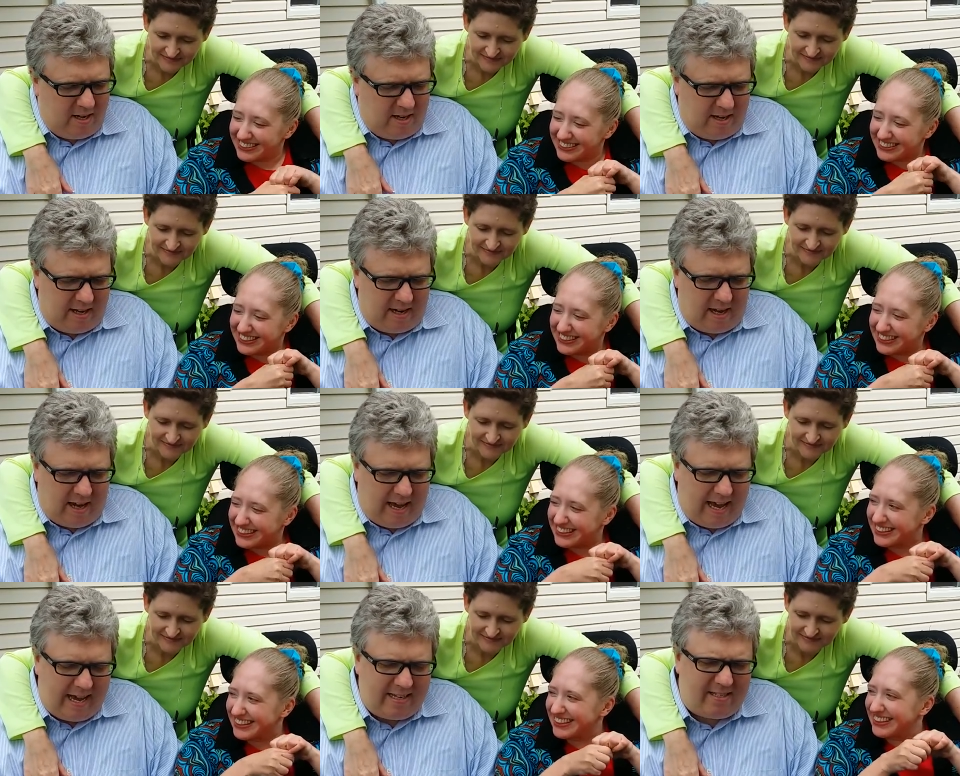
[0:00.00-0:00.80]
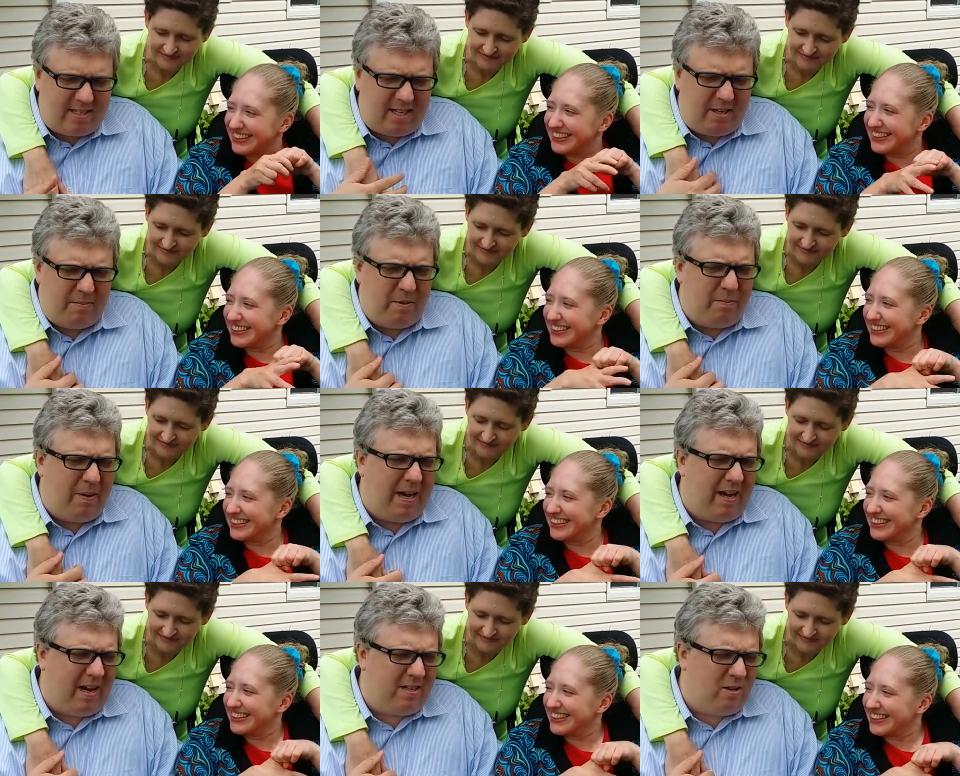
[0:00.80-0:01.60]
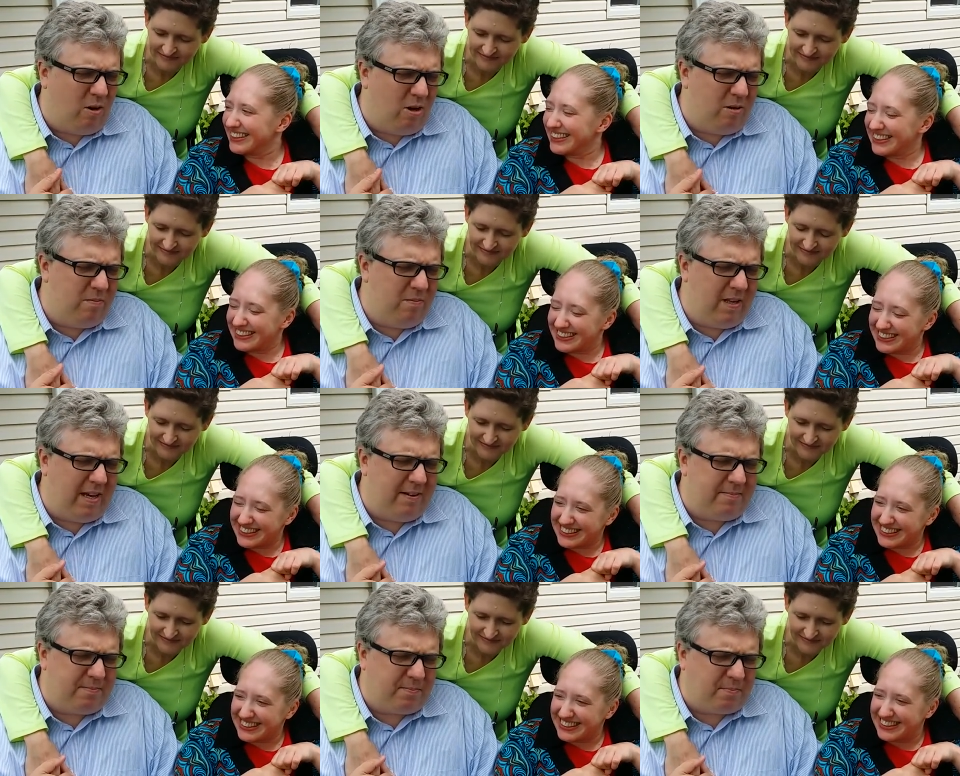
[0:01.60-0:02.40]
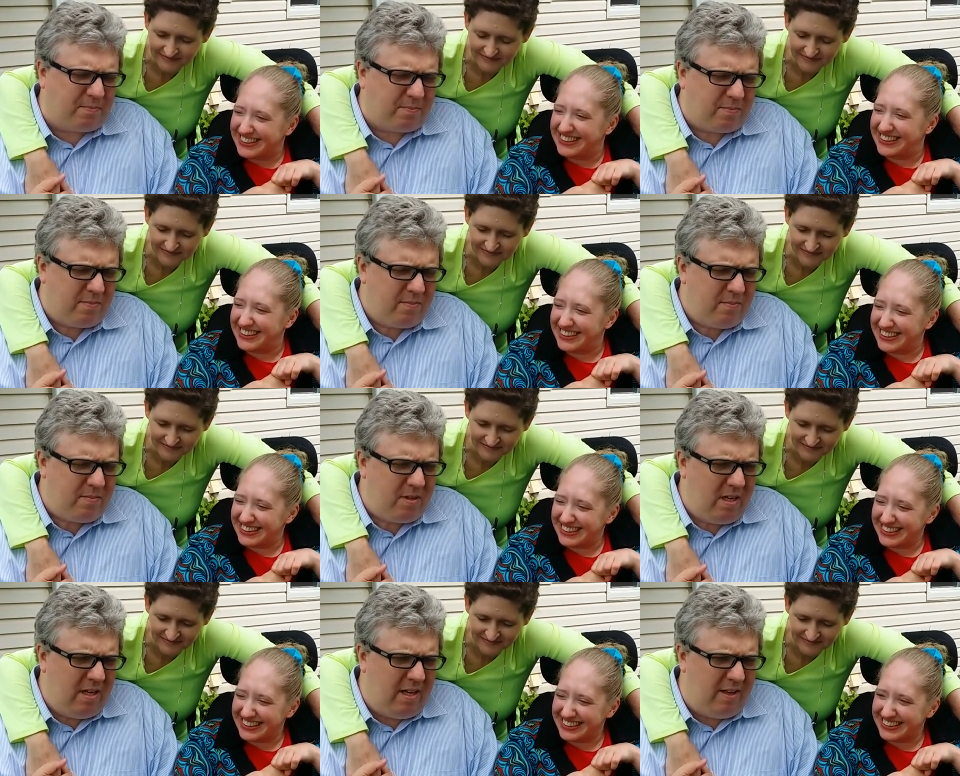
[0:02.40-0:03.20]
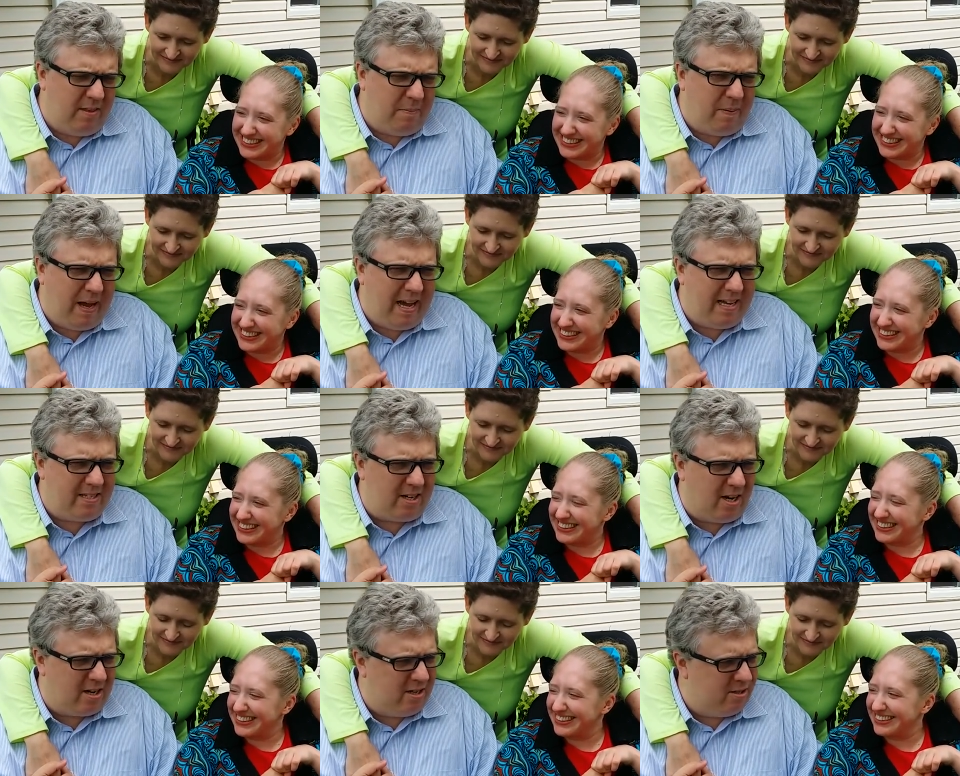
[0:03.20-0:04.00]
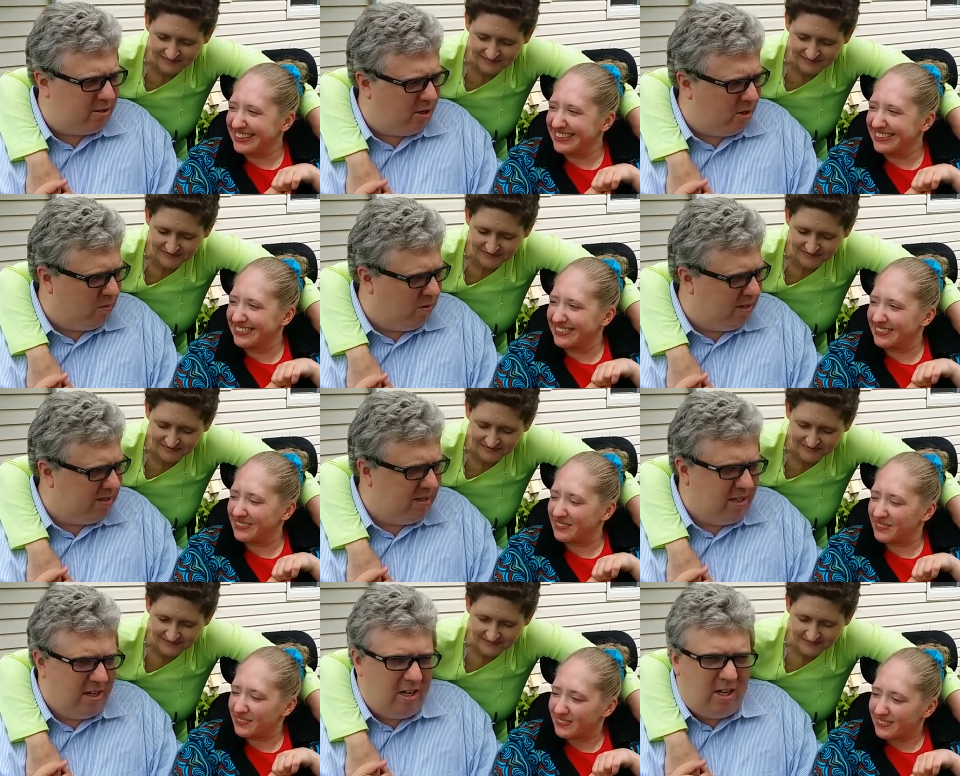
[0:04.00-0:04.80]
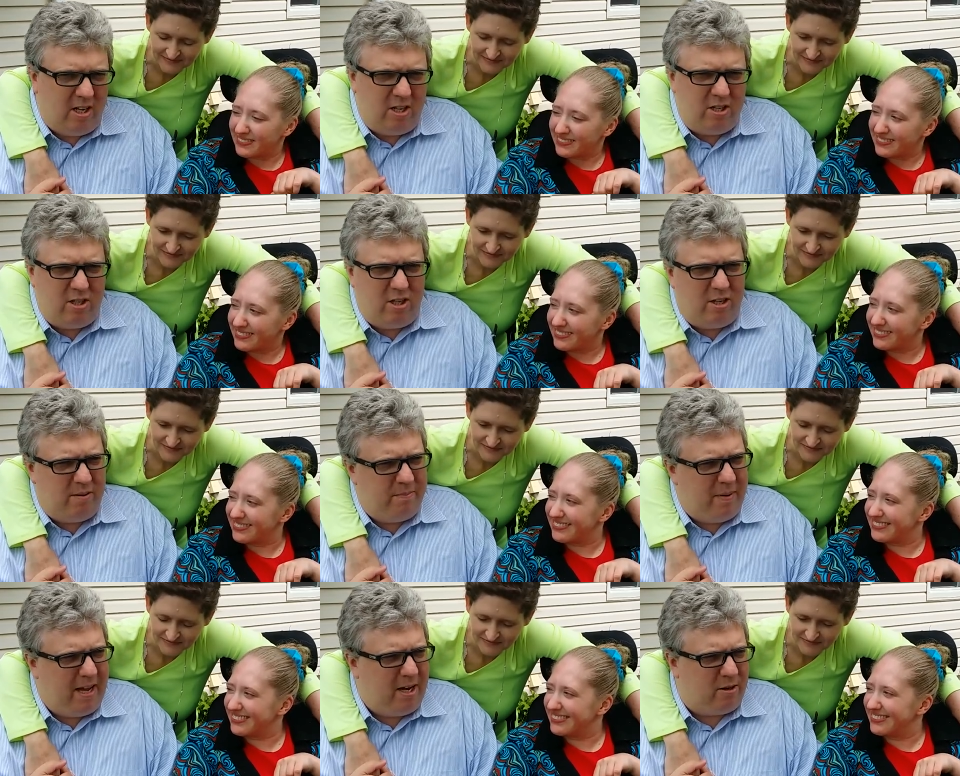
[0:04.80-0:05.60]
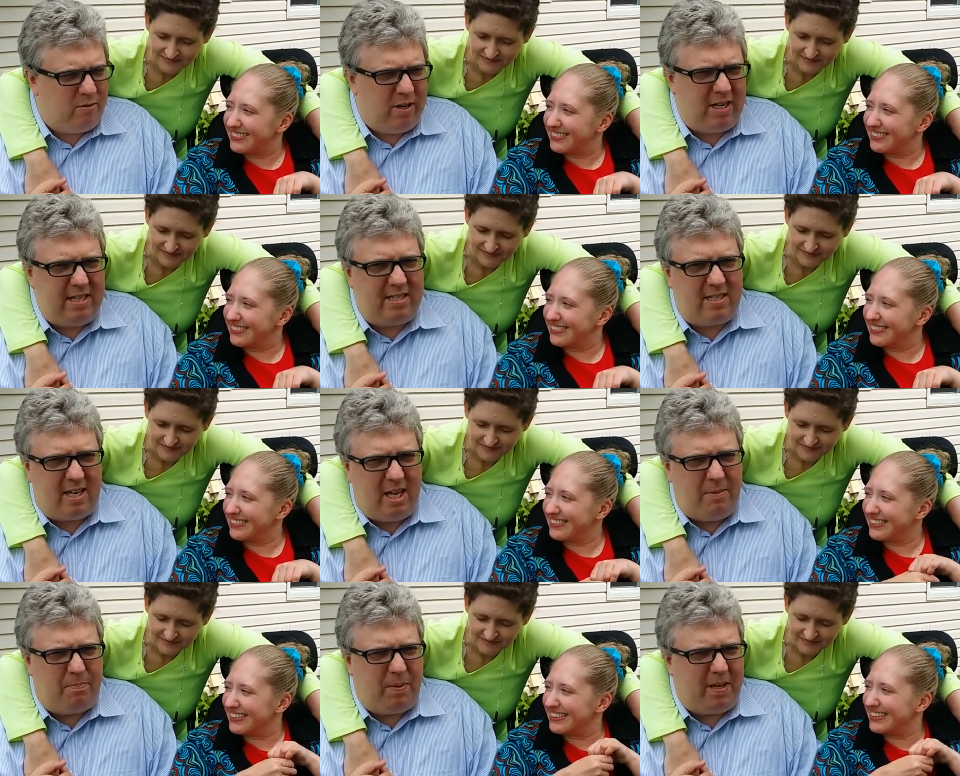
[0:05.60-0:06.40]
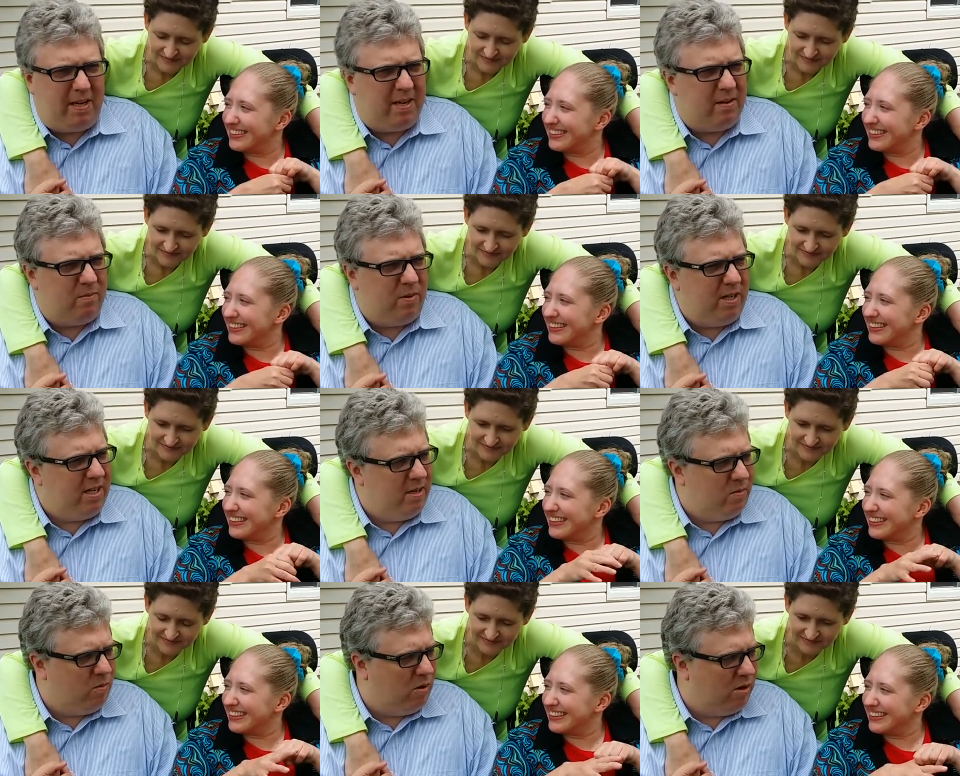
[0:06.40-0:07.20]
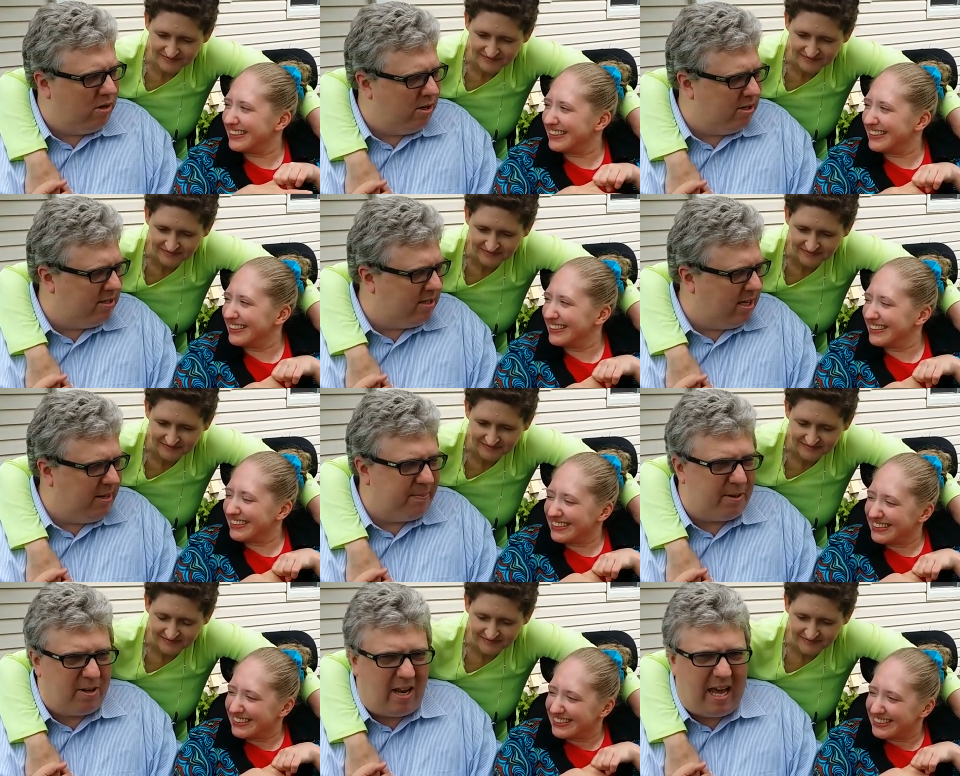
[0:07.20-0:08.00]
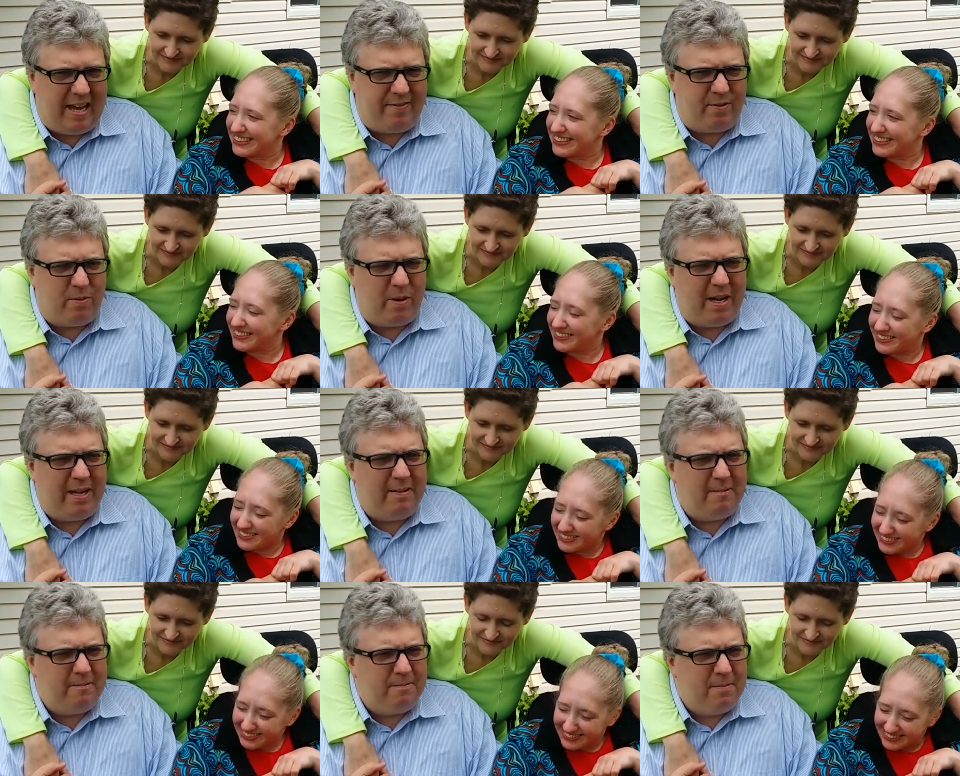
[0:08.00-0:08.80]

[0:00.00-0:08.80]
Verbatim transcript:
Speaker 1: And I asked him about, I told him that in the past our concern was it made her really sleepy and we didn't want her to sleep her life away.